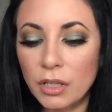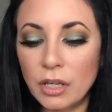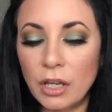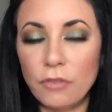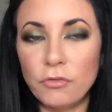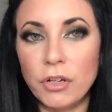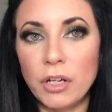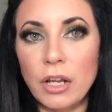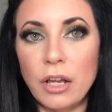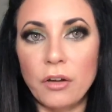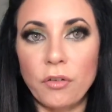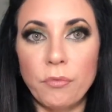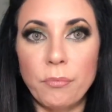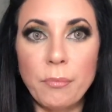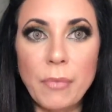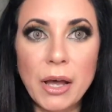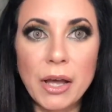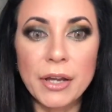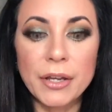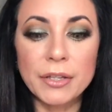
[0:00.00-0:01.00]
I ran out of
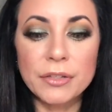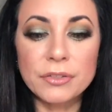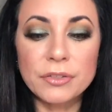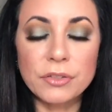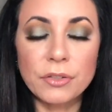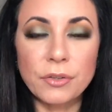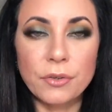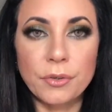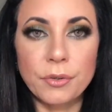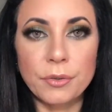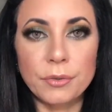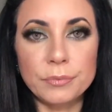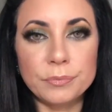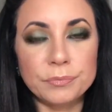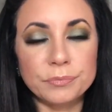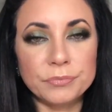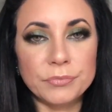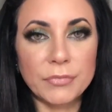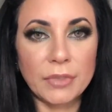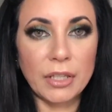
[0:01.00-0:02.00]
mine, so
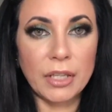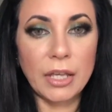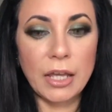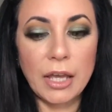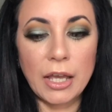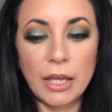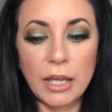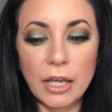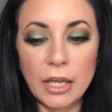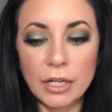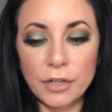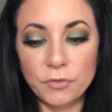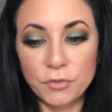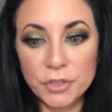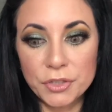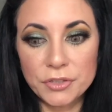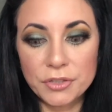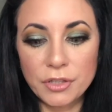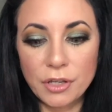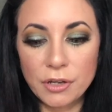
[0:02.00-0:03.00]
I had to
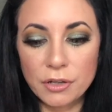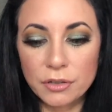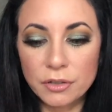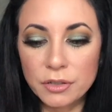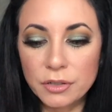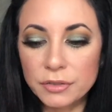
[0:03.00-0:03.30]
restock.